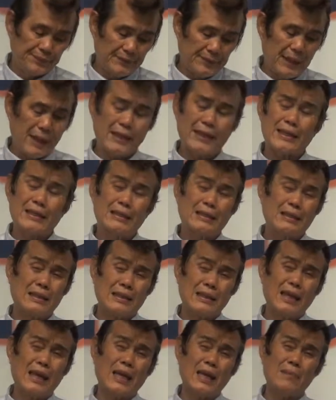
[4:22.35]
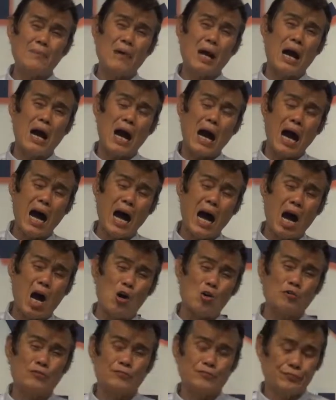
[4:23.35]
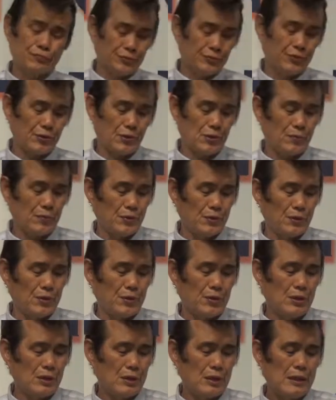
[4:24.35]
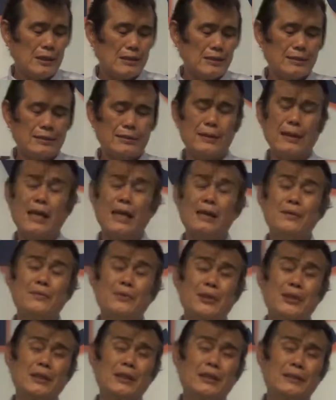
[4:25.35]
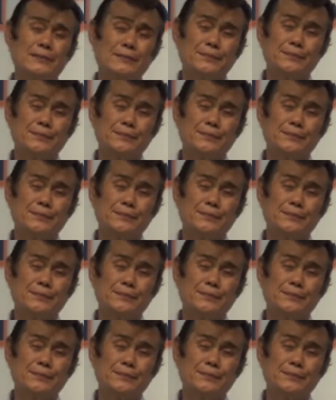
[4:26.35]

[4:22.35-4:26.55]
They came out from the slavery